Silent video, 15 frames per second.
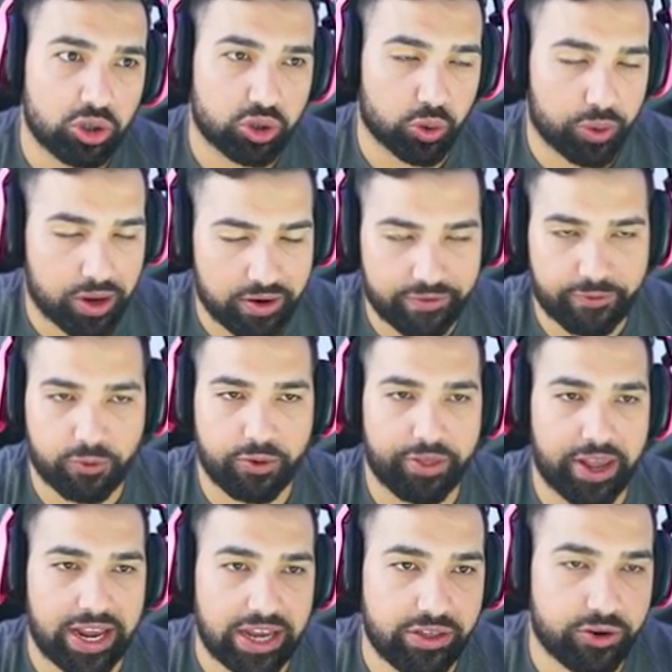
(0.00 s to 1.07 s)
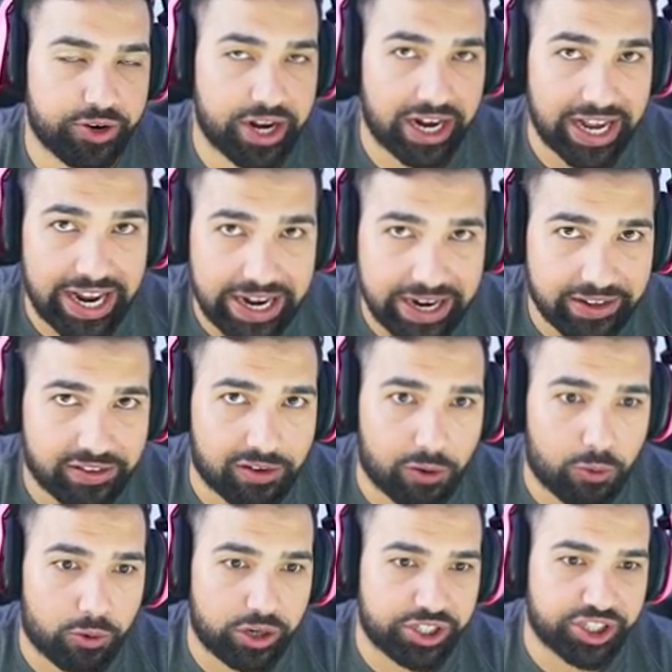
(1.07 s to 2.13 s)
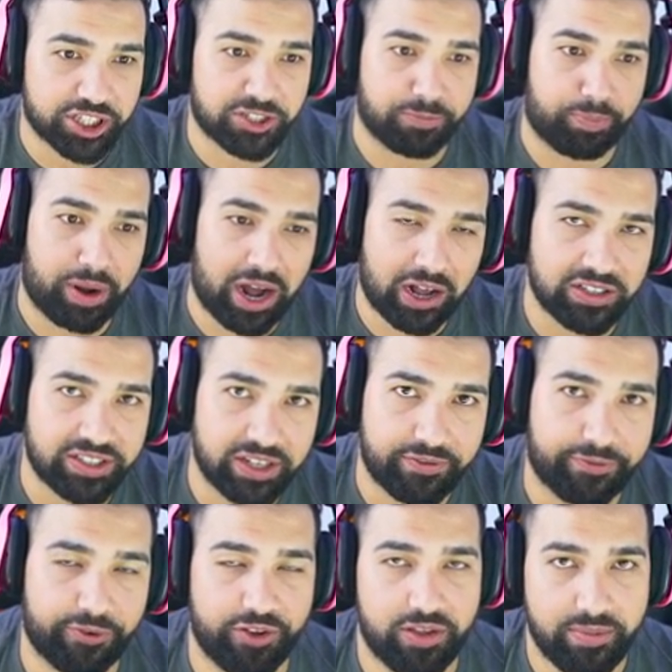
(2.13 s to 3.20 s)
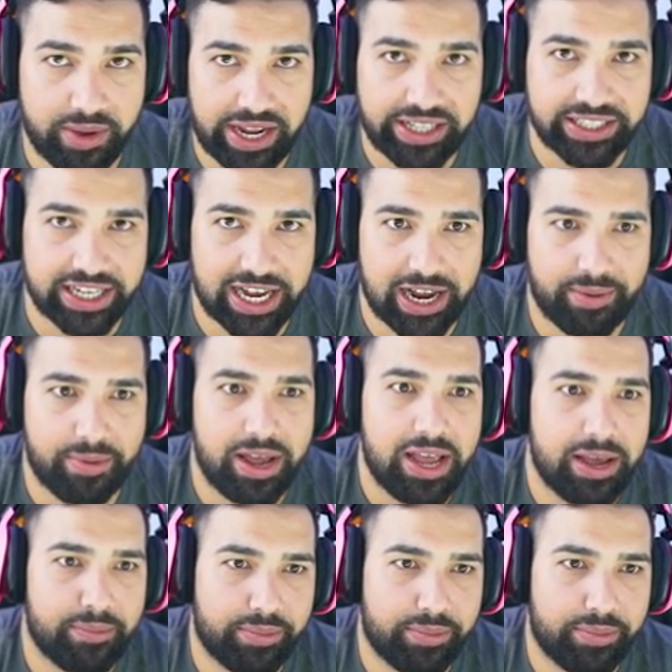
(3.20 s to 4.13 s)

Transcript: So therefore, they either delayed it or just paused it for the meantime